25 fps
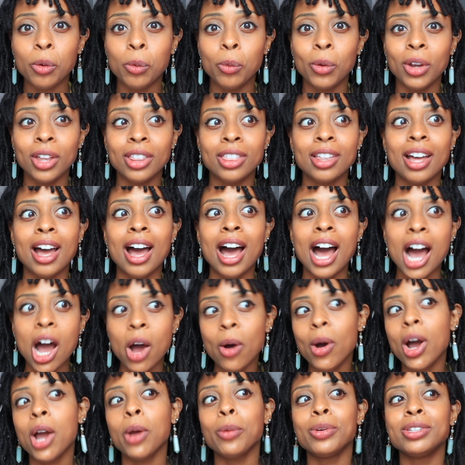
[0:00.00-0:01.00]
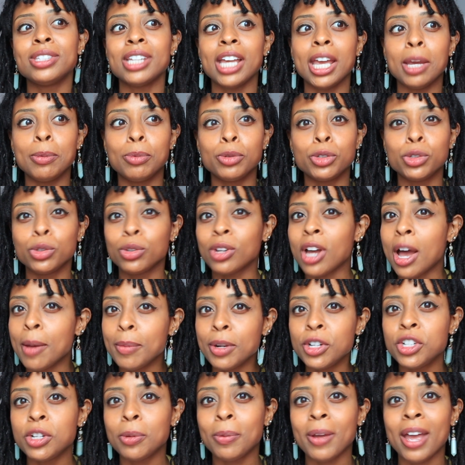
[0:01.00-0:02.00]
with how I was able to come
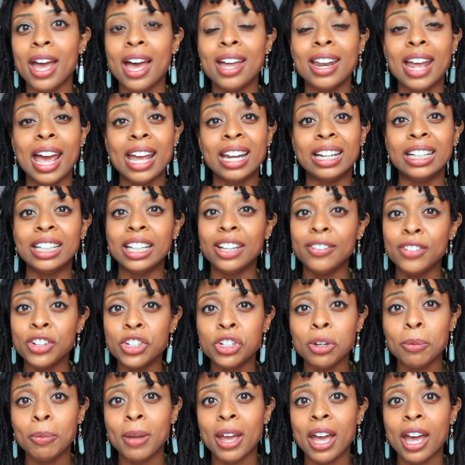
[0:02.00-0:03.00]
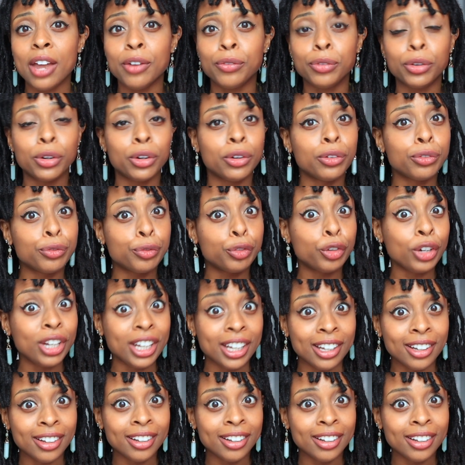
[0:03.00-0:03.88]
to Japan and live in Japan for free.